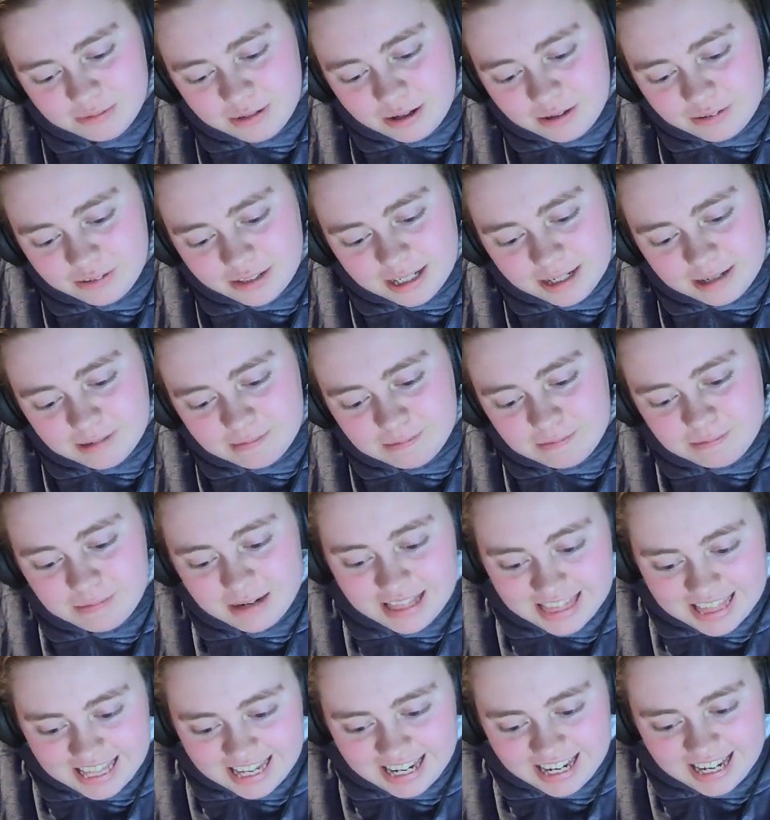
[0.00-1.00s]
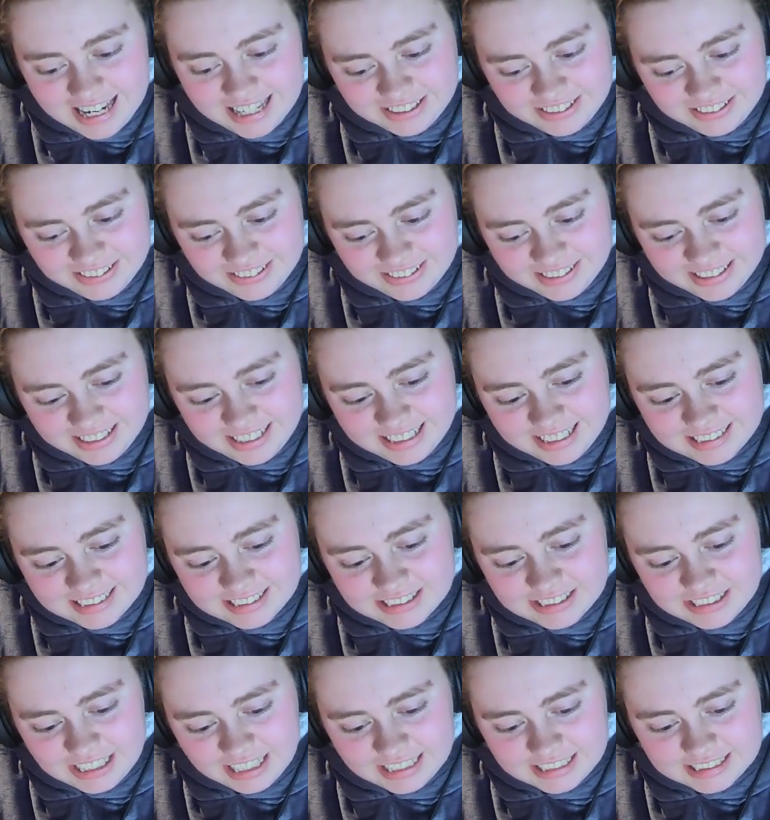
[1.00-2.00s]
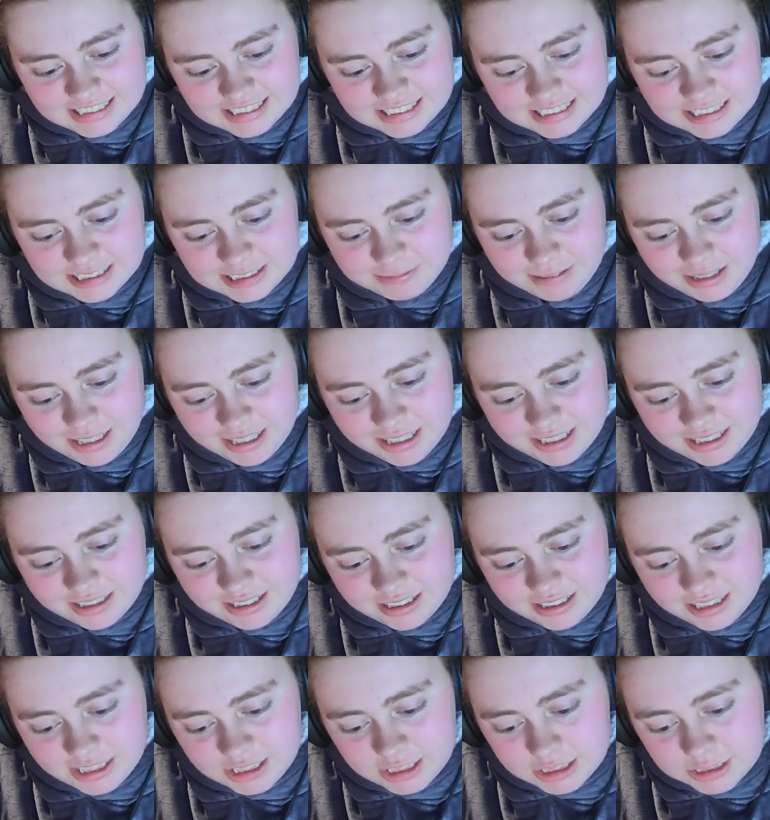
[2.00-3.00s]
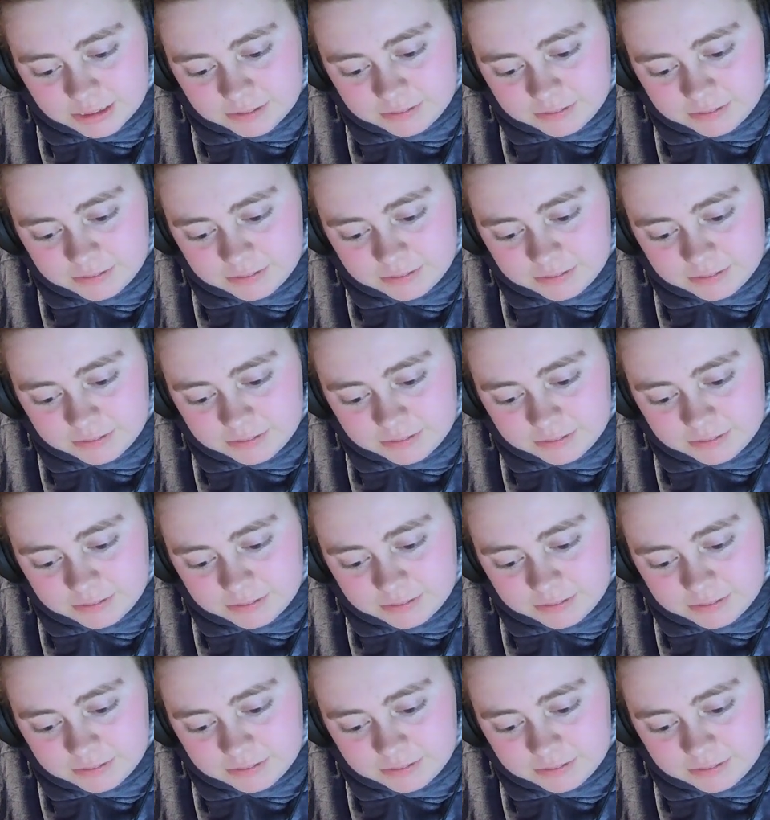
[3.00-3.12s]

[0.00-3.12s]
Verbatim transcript: Don't worry, been there, done that, Jay answered, smiling, and